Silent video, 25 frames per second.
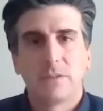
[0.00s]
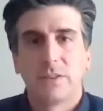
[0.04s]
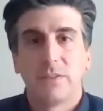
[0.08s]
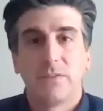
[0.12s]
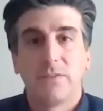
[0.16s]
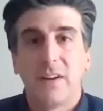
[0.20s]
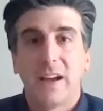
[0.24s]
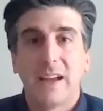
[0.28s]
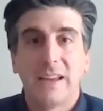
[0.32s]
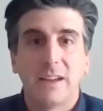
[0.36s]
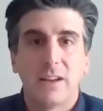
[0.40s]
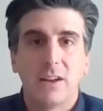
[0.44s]

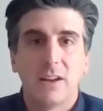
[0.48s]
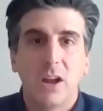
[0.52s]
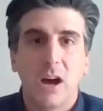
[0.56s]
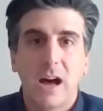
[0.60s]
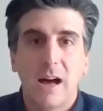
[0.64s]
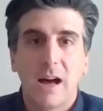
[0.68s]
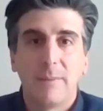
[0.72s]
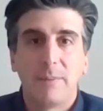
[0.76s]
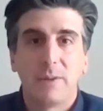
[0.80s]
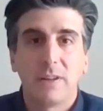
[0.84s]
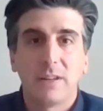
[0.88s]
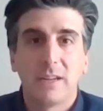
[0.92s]
find
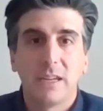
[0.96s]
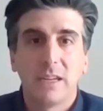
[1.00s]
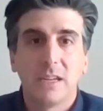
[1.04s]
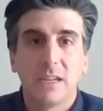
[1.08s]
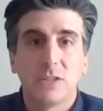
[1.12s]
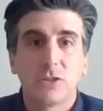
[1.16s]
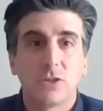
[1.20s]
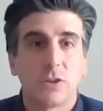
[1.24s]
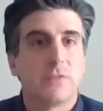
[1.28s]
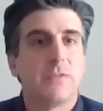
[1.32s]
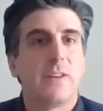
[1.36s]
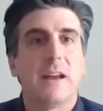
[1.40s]

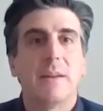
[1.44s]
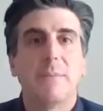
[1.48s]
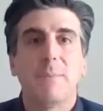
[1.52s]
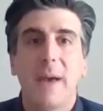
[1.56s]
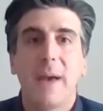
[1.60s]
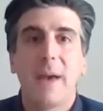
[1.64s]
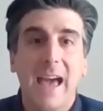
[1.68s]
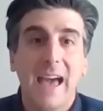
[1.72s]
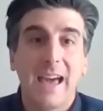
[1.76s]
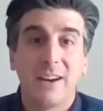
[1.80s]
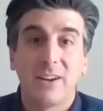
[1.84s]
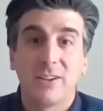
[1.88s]
anomalies or find
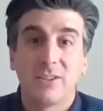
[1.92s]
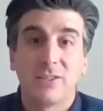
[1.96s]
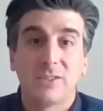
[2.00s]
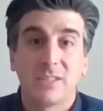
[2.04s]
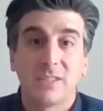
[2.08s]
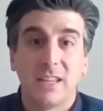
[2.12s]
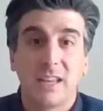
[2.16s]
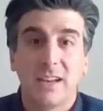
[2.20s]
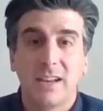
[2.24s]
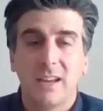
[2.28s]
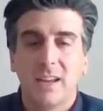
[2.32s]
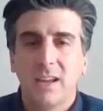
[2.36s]
patterns
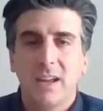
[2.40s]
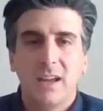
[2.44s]
that